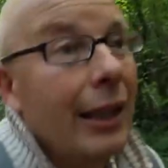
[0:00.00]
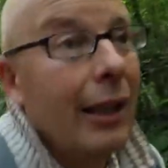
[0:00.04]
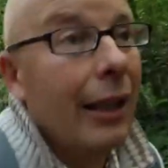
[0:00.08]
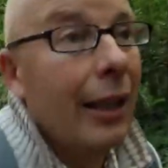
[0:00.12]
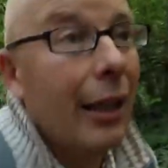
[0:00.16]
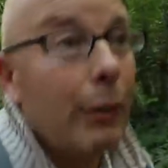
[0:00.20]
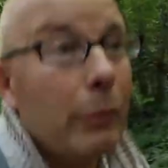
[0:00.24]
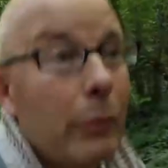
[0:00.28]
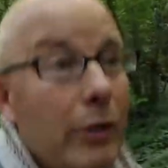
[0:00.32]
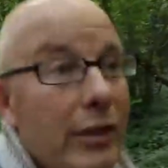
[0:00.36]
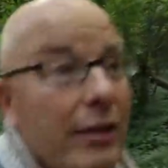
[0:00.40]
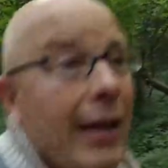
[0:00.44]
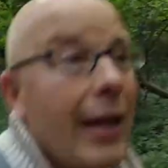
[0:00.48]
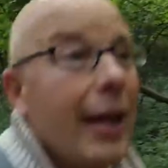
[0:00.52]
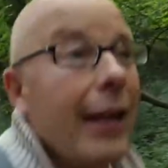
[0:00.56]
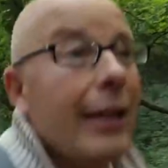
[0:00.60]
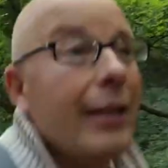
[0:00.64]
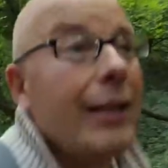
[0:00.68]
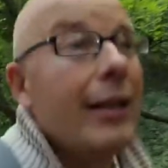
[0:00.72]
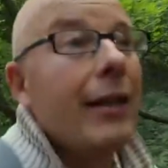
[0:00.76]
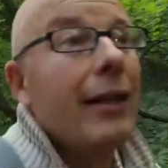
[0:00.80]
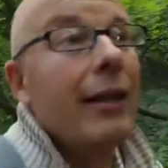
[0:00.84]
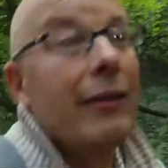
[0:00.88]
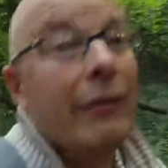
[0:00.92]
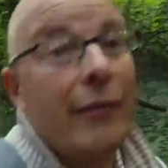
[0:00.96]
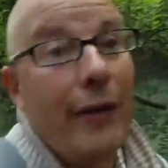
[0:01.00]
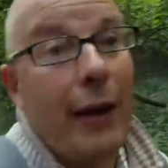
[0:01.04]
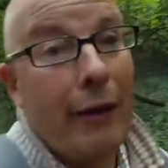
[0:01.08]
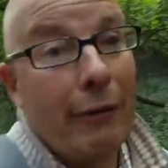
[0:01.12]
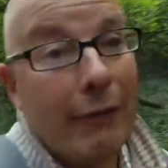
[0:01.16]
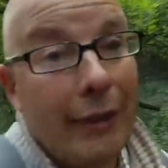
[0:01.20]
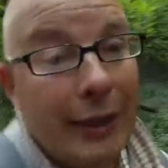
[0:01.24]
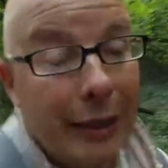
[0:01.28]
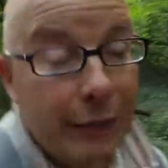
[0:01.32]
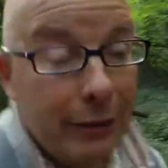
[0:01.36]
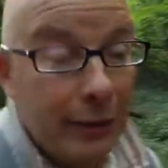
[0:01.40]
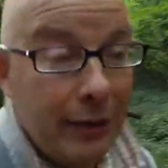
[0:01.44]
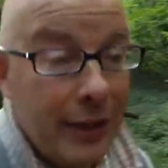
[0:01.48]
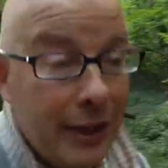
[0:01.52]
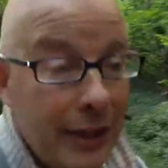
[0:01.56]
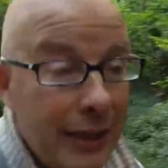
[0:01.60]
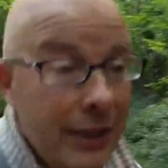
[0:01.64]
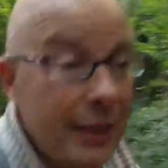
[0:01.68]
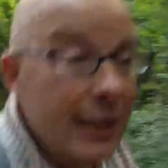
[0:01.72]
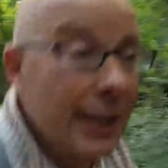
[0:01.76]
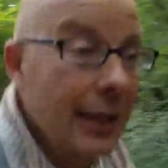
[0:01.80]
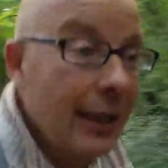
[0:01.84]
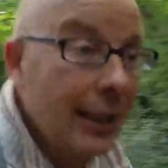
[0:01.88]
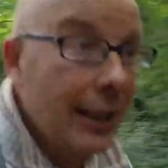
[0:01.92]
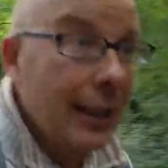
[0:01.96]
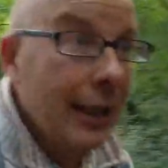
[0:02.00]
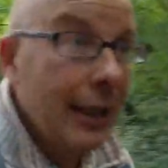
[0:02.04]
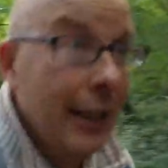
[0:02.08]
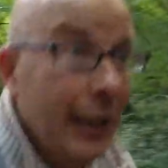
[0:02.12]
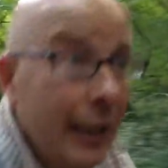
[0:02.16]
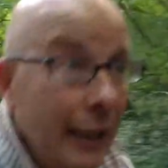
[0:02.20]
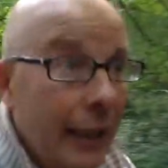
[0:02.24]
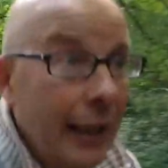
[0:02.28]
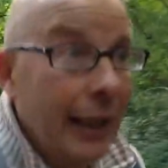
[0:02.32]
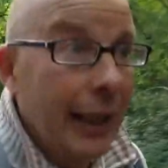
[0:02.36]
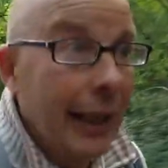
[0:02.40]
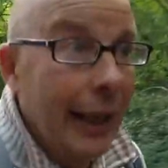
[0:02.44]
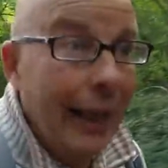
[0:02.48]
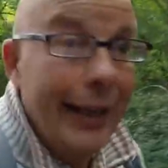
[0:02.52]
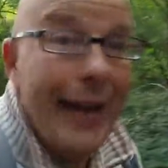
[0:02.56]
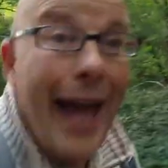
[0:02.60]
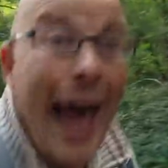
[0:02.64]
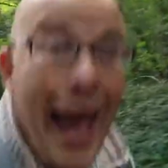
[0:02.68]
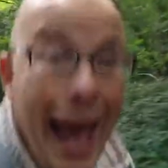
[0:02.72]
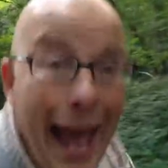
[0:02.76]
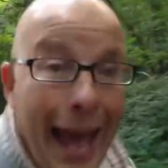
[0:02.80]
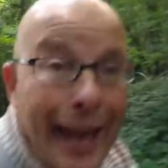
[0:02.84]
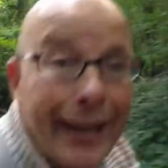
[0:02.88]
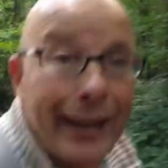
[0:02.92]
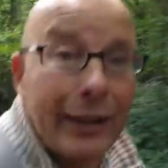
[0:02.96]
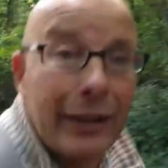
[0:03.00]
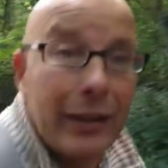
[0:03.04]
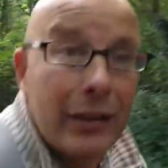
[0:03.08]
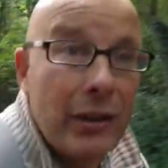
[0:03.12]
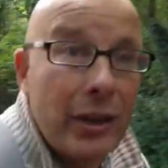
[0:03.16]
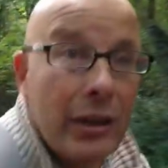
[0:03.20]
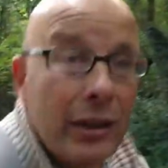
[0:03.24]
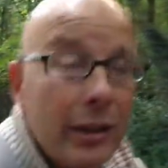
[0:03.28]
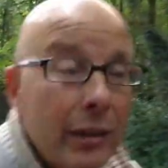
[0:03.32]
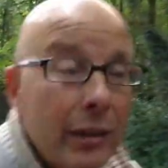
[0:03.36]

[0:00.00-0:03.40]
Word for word: He was then found guilty and hanged.